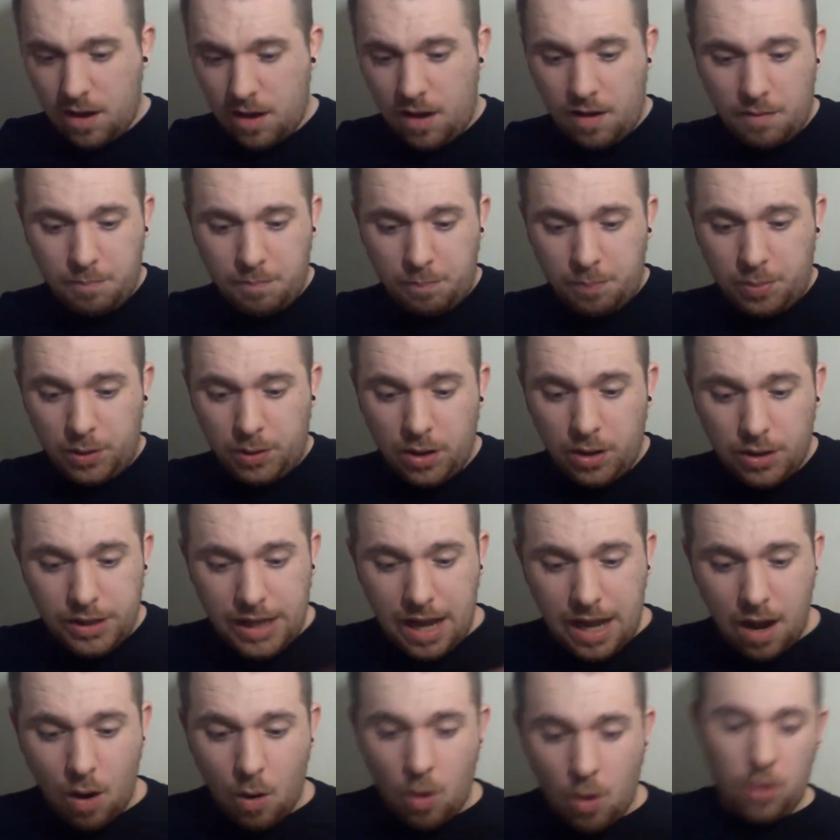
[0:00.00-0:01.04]
a
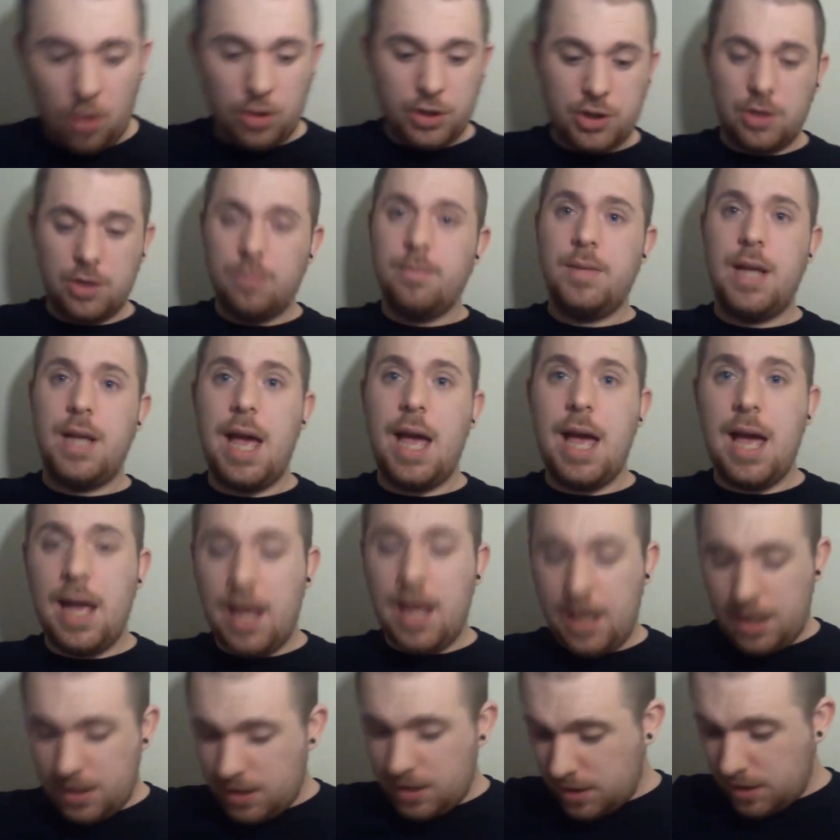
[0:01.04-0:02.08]
bloody awesome day.